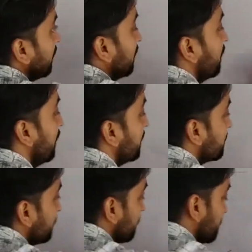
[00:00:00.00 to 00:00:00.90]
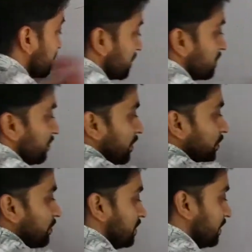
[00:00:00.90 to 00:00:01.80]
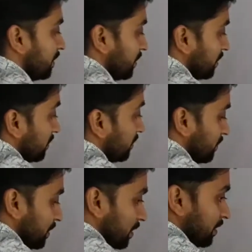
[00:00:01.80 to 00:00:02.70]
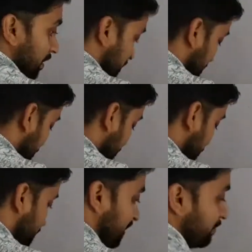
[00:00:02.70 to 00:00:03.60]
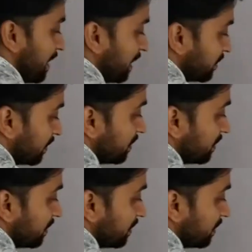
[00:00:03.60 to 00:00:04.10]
Let's discuss about the confusing matter.